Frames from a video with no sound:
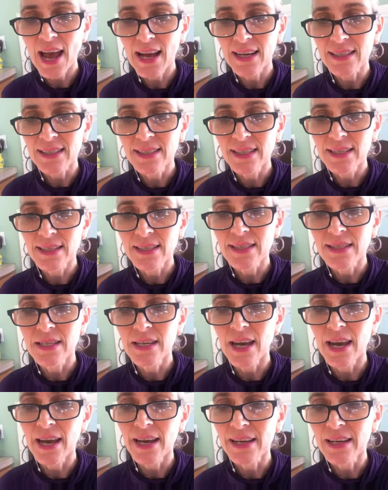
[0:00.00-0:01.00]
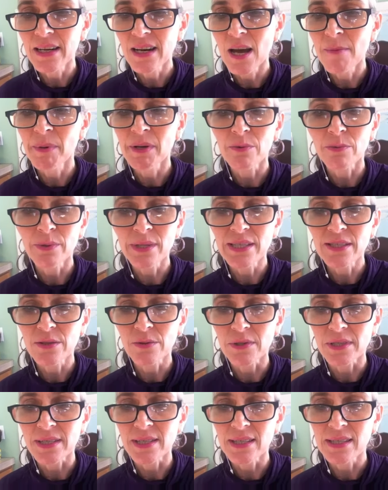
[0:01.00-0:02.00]
access to economic
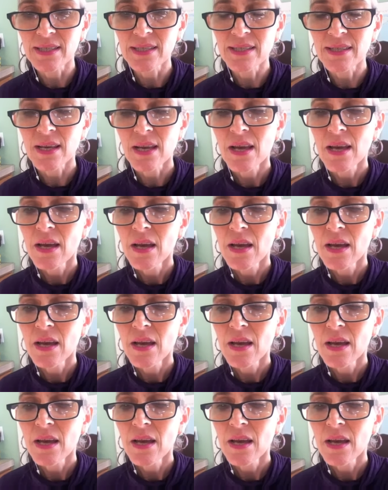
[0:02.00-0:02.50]
resources,